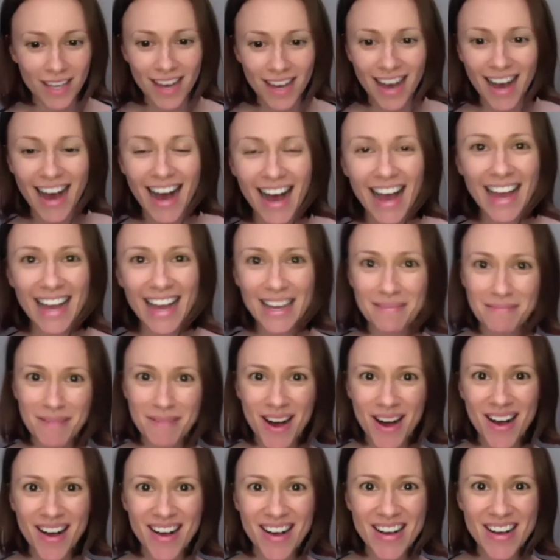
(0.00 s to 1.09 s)
Hey
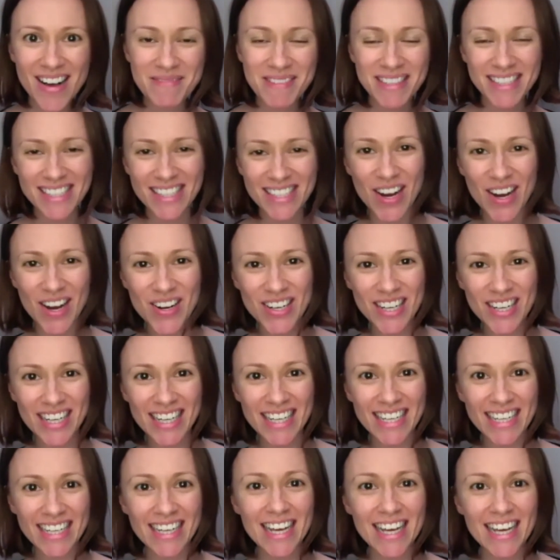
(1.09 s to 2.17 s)
mom, it's
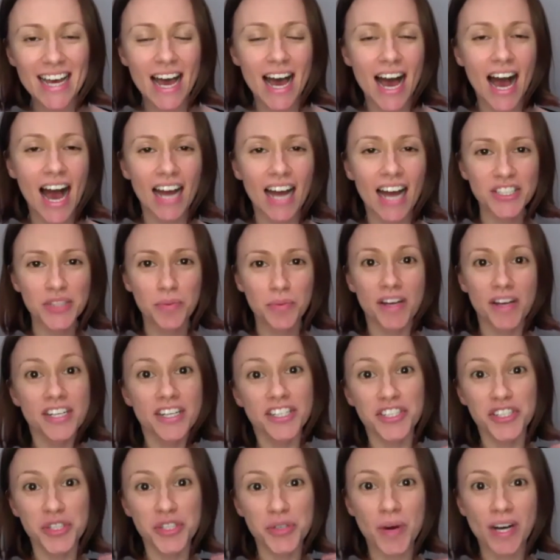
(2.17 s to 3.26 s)
Kari. I just wanted to
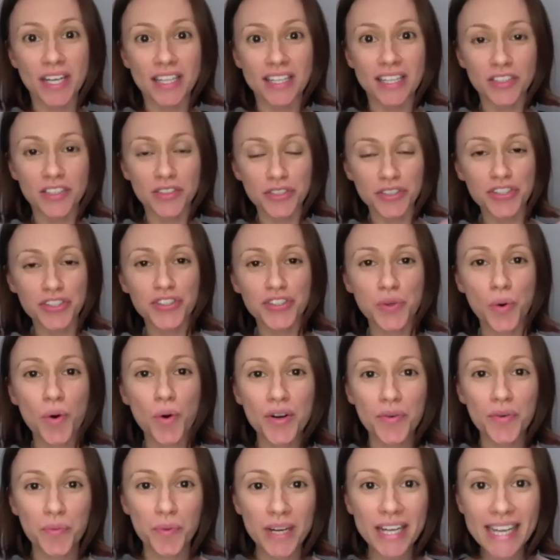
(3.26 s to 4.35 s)
do a little
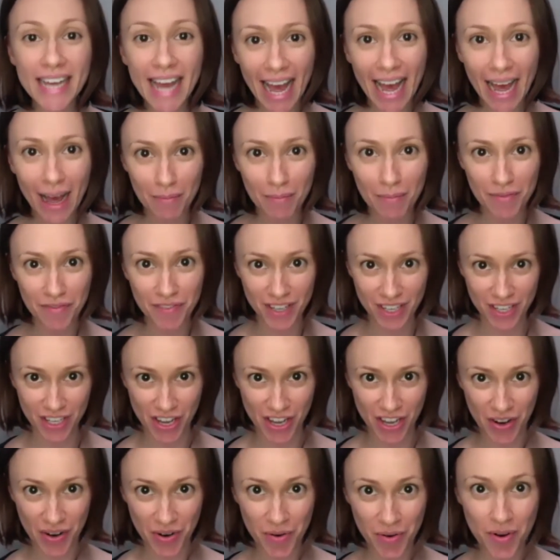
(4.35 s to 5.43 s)
short recap
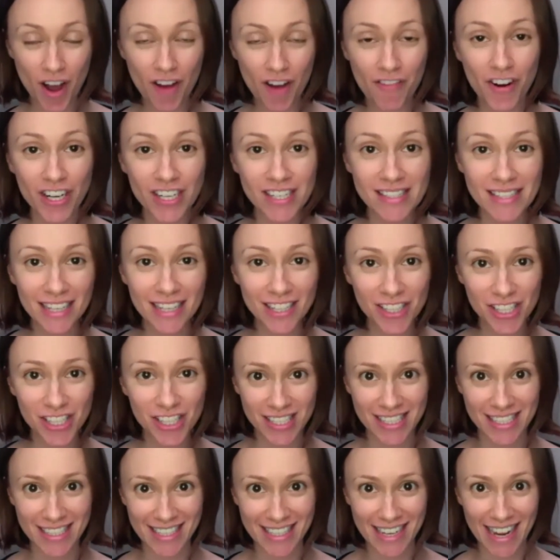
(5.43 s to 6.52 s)
video of our session
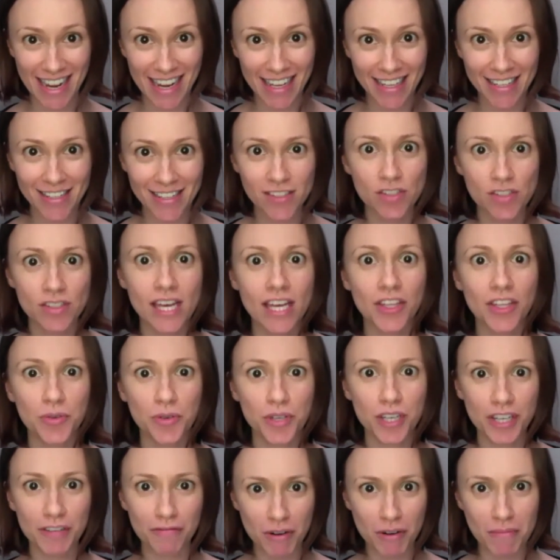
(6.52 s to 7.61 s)
today so that you
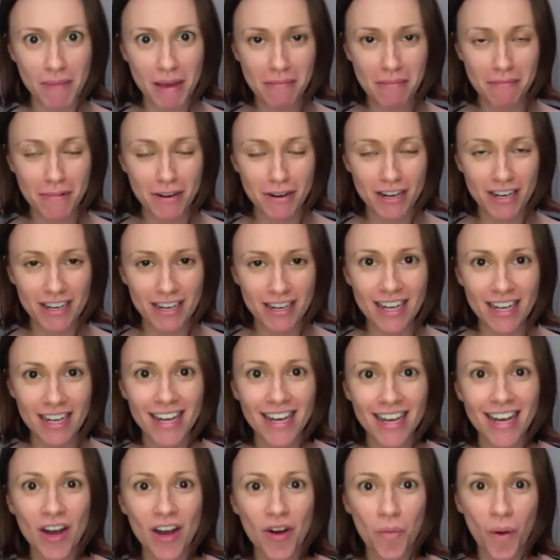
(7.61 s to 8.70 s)
can remember
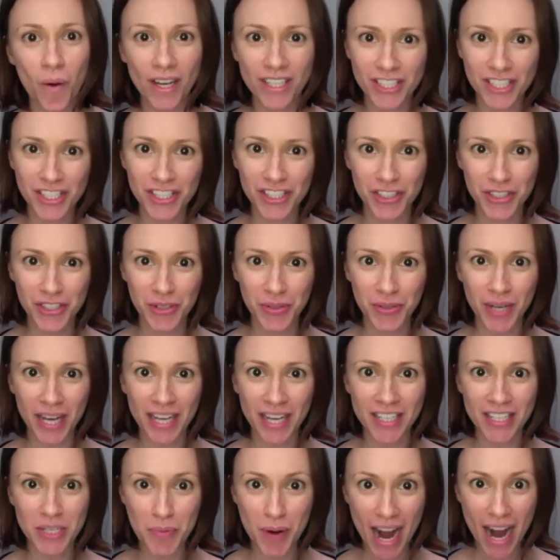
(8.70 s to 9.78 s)
what to do and
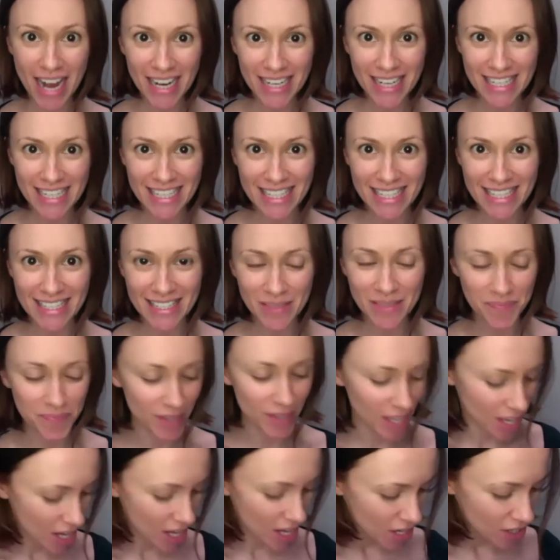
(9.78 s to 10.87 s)
to practice.
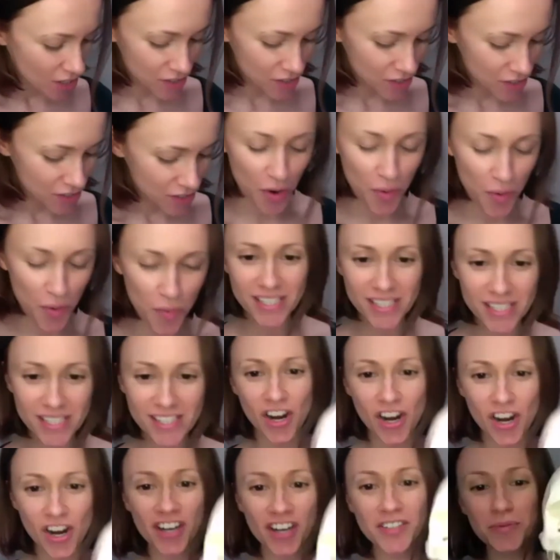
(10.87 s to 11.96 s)
So we
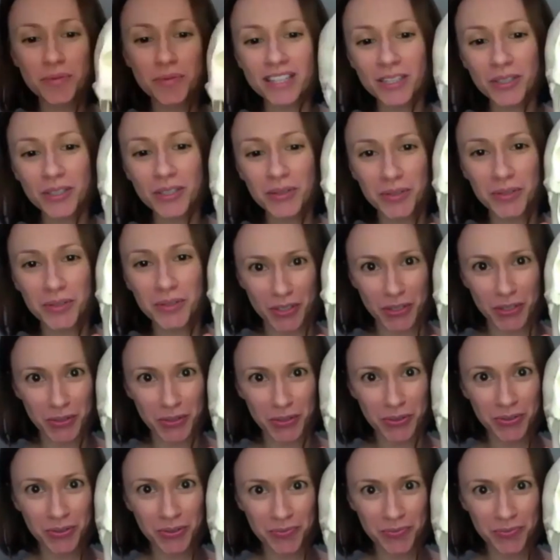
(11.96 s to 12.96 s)
started with Lulu